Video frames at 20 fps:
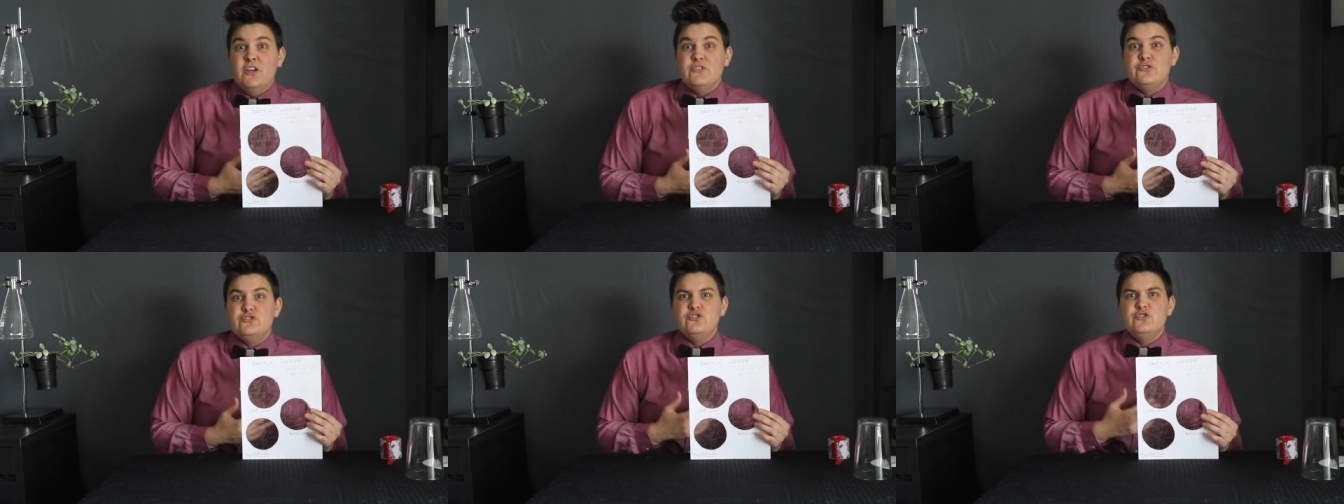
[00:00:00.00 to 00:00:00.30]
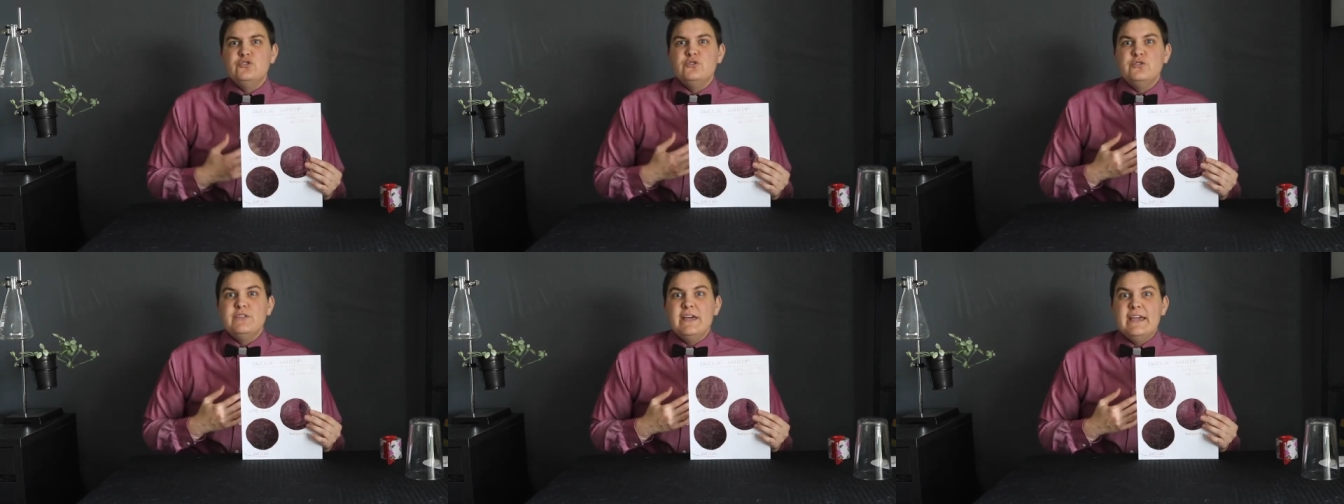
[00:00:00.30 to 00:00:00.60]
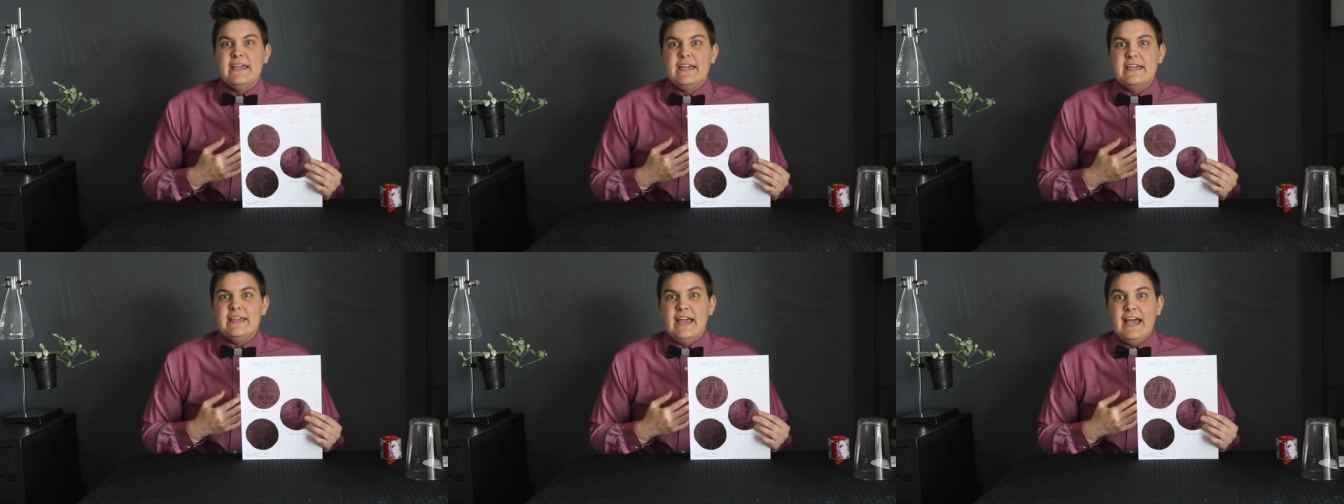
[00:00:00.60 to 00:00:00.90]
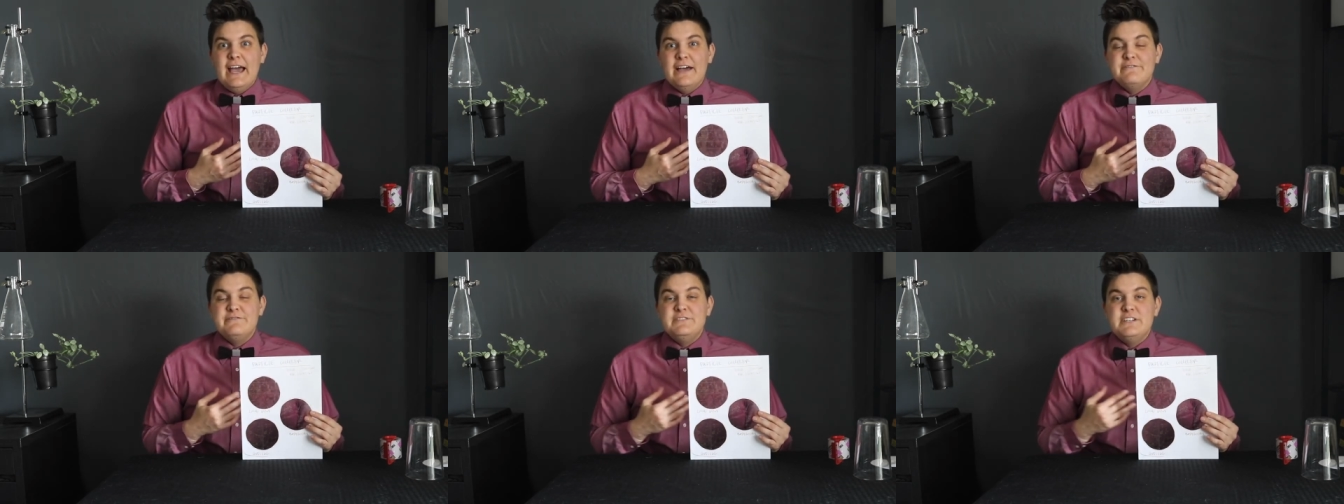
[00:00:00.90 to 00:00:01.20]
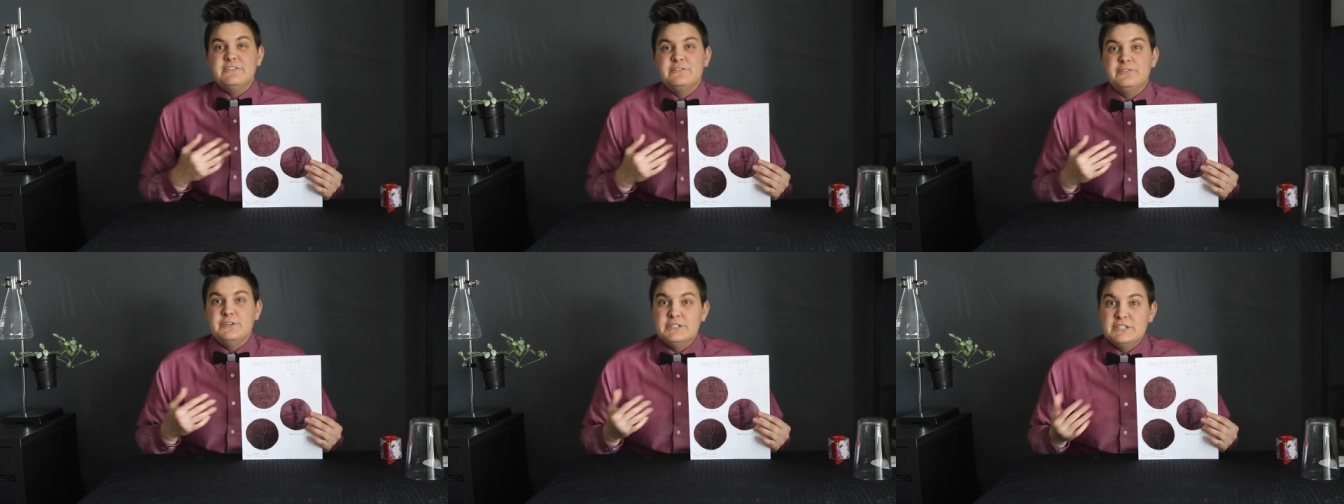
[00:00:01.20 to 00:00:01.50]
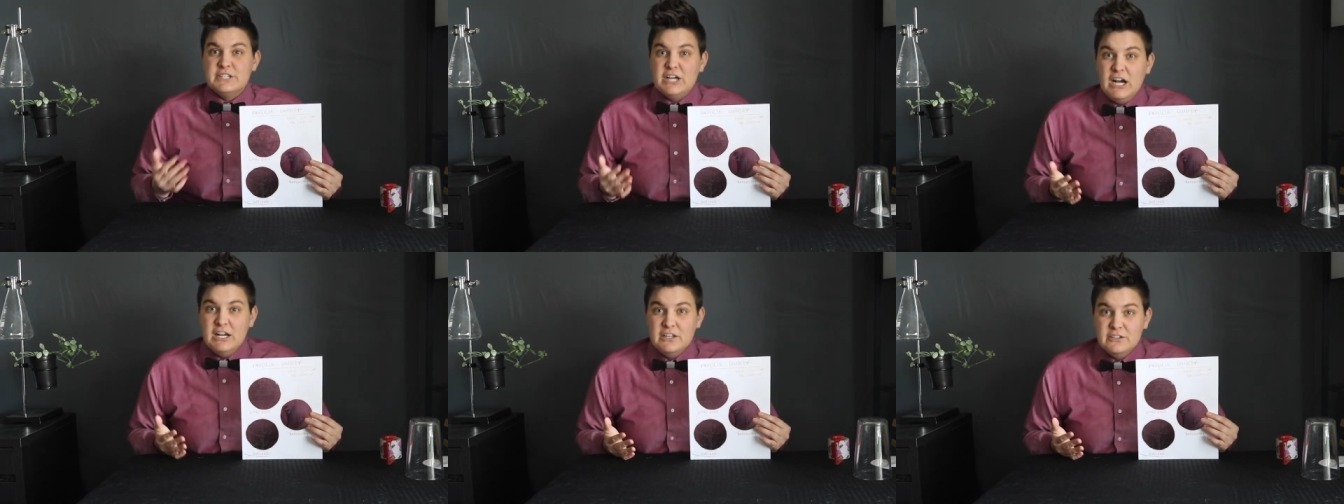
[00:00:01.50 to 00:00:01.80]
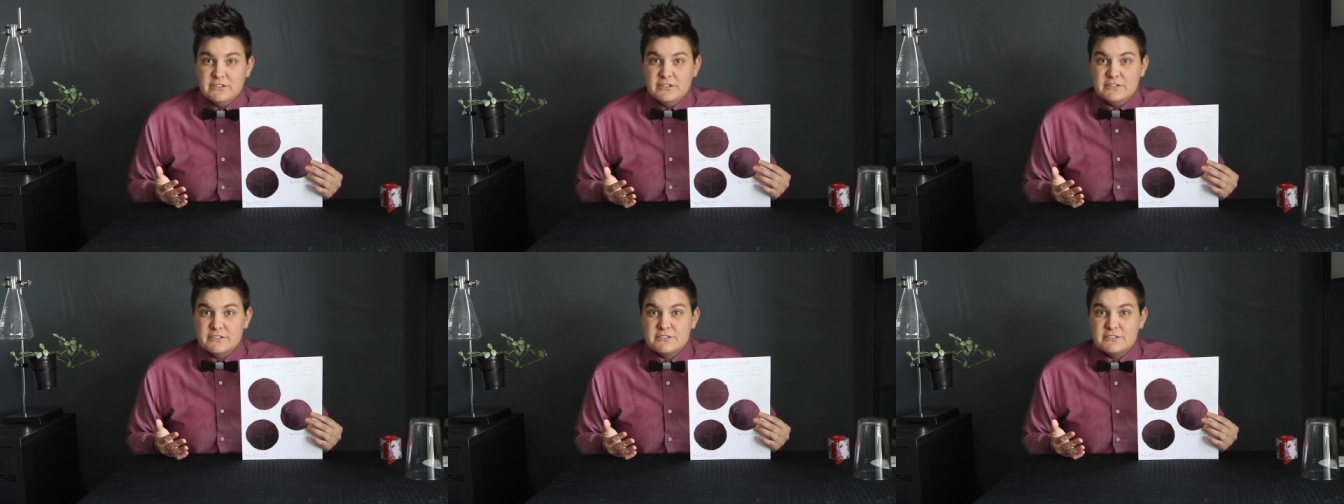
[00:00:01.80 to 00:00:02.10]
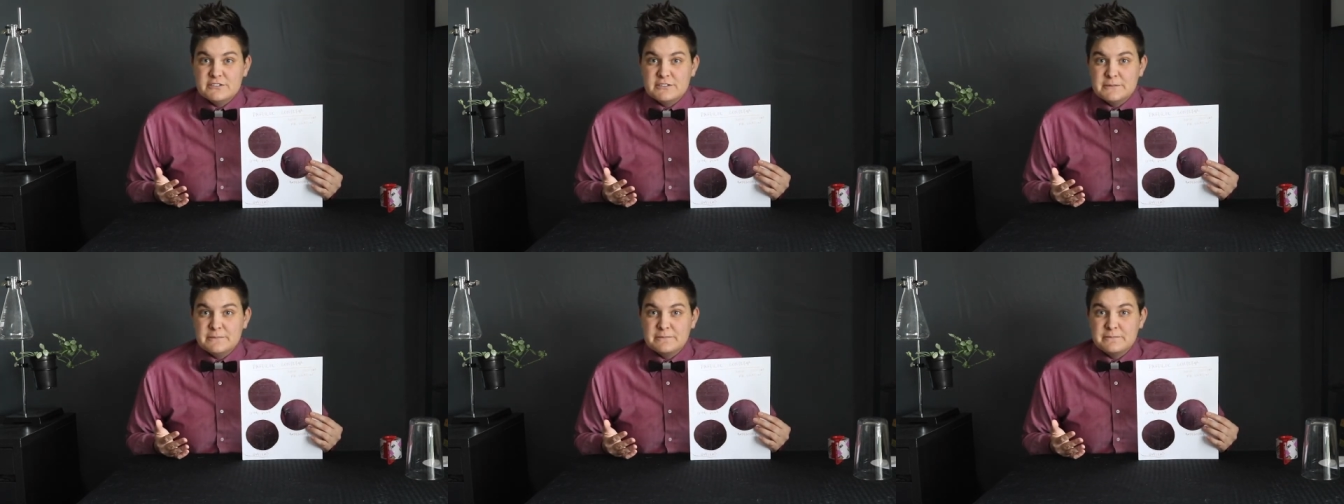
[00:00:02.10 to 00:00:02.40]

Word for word: Do they have different colors?